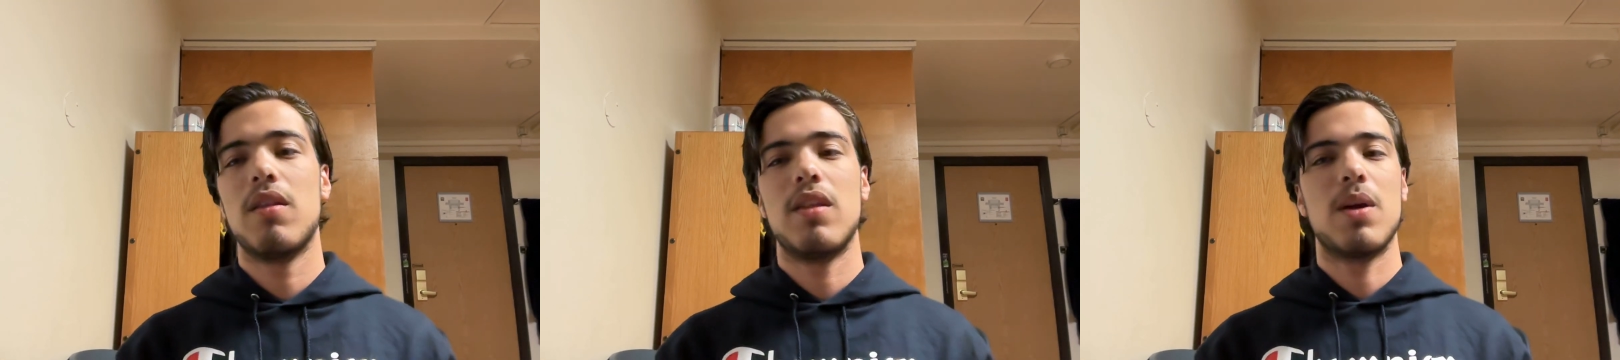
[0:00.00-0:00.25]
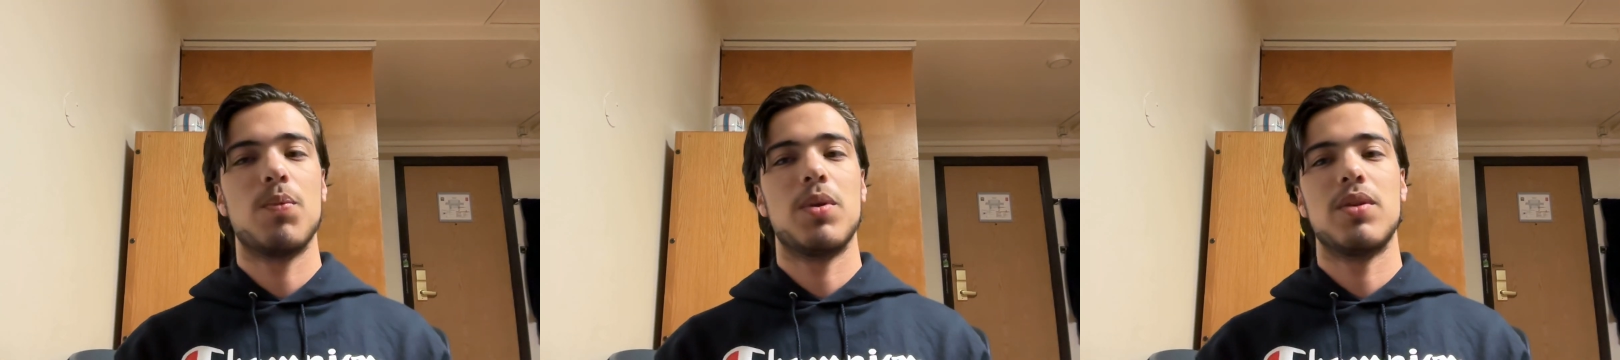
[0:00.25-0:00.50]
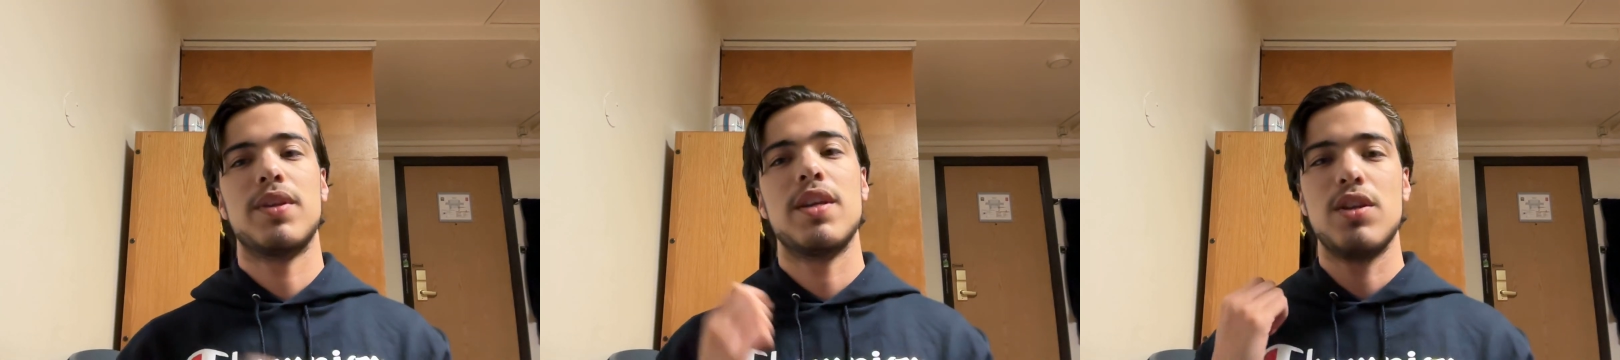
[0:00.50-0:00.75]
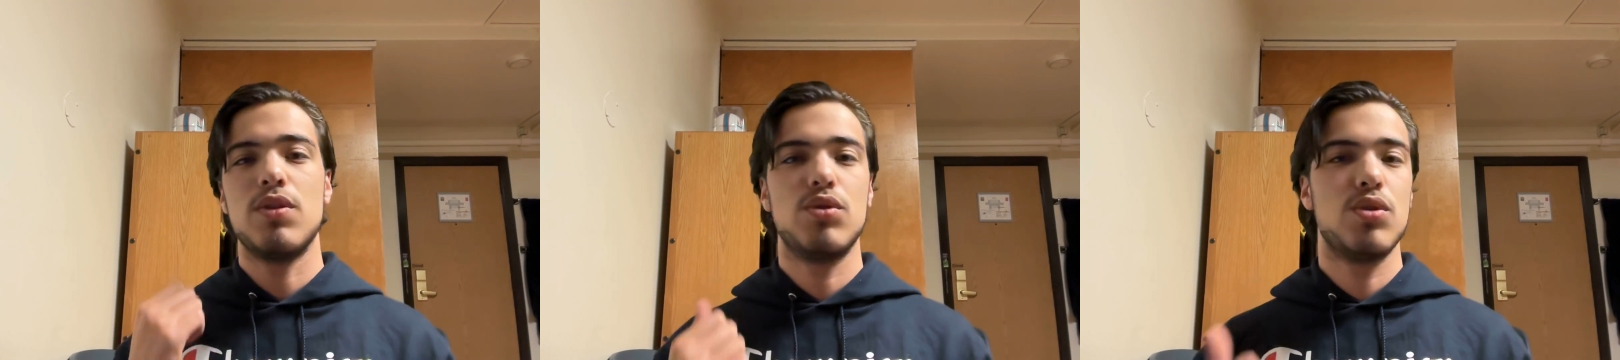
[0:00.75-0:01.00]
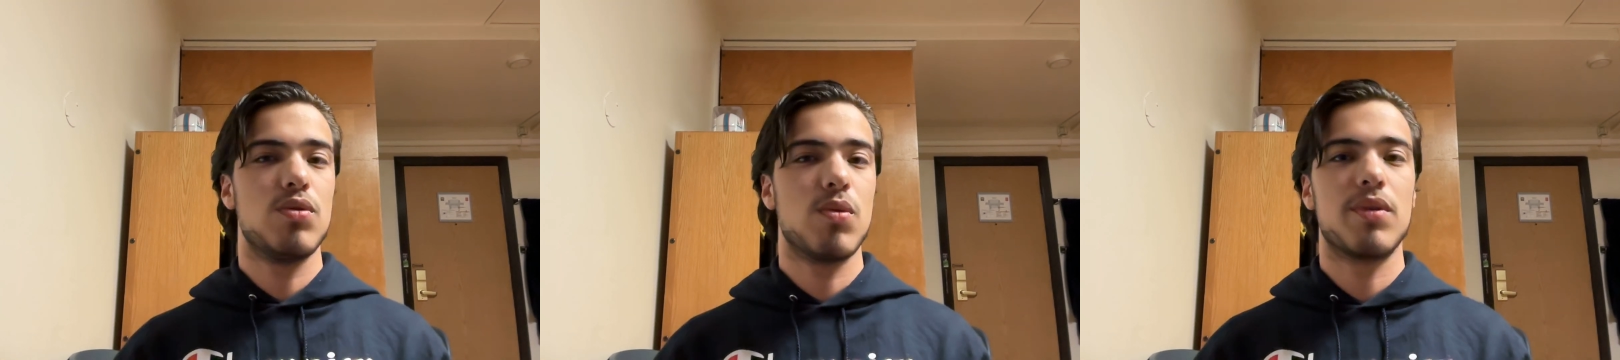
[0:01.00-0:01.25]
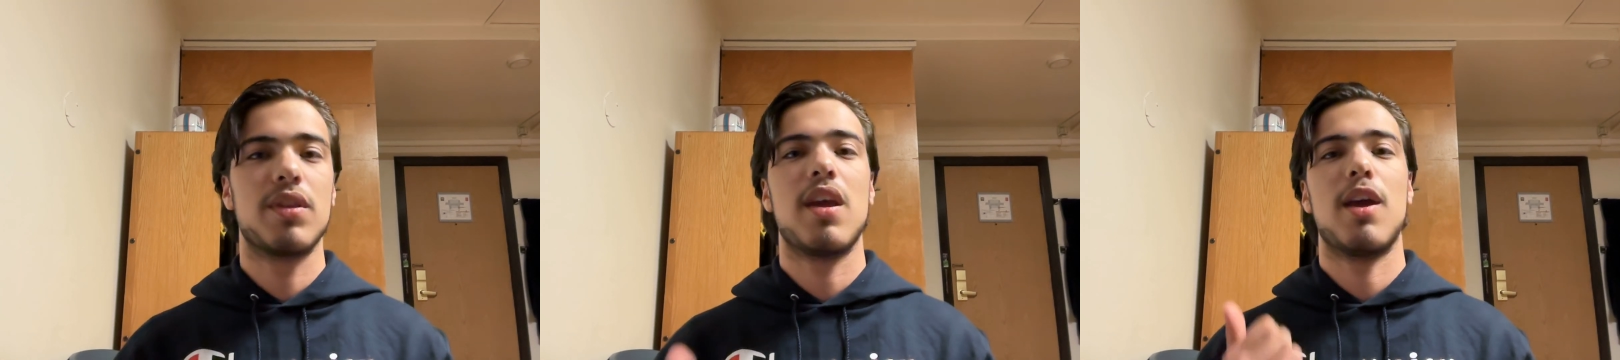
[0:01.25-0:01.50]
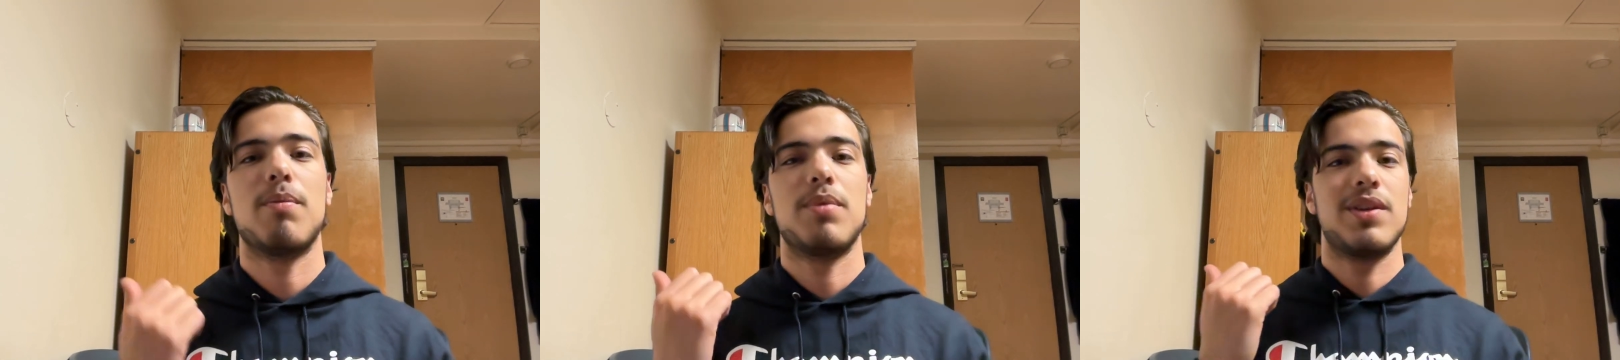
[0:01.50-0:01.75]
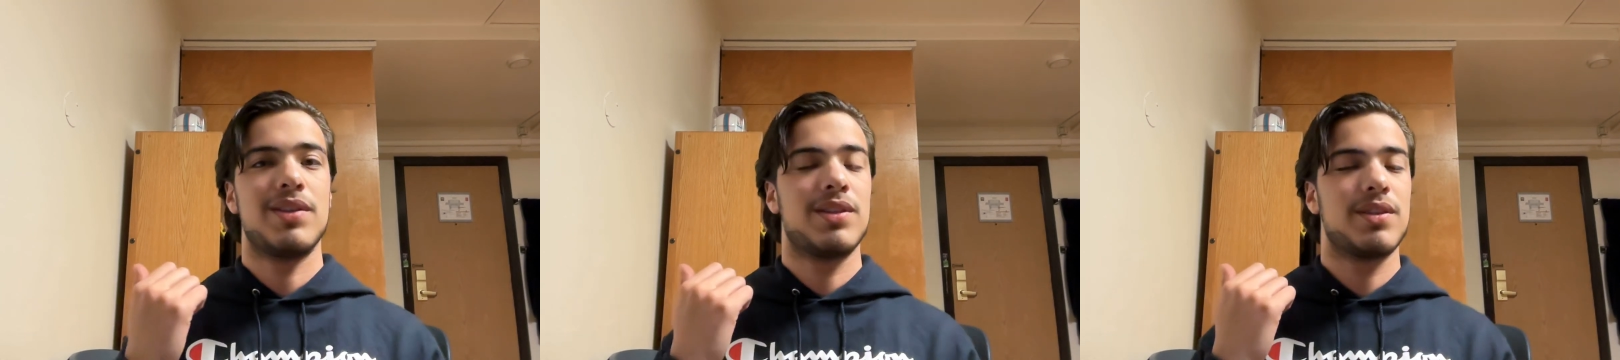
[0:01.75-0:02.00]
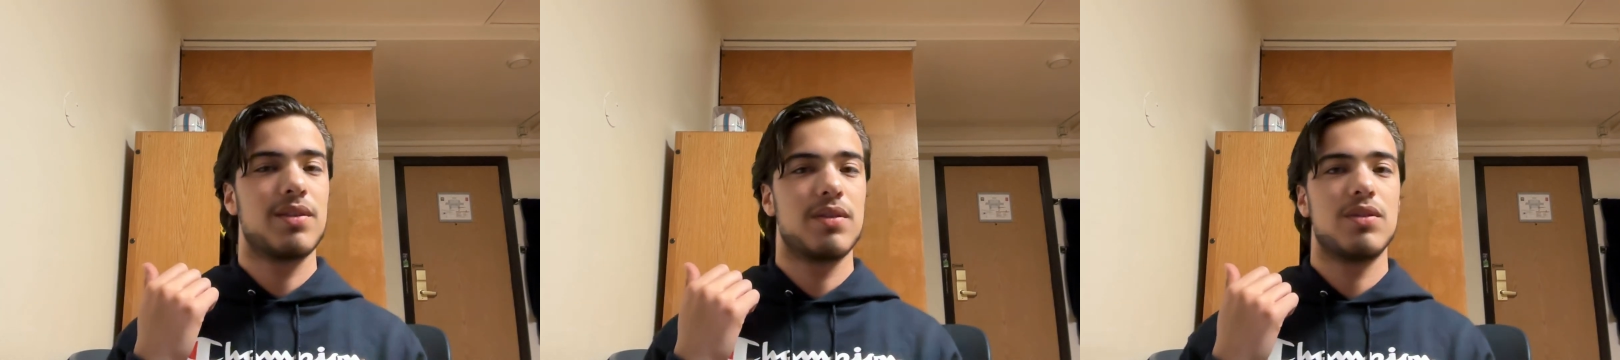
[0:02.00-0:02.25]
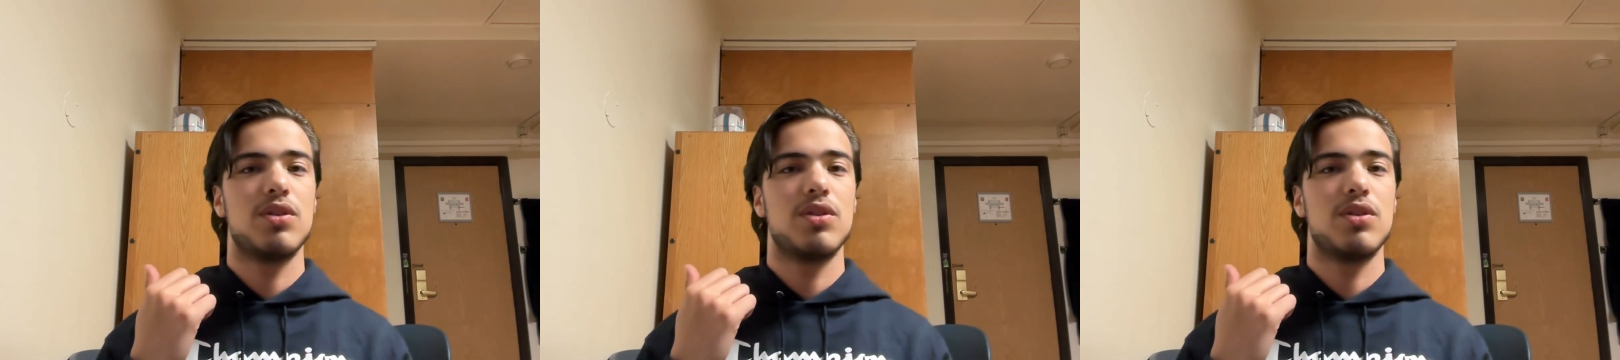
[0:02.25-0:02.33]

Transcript: that will take you to North Campus,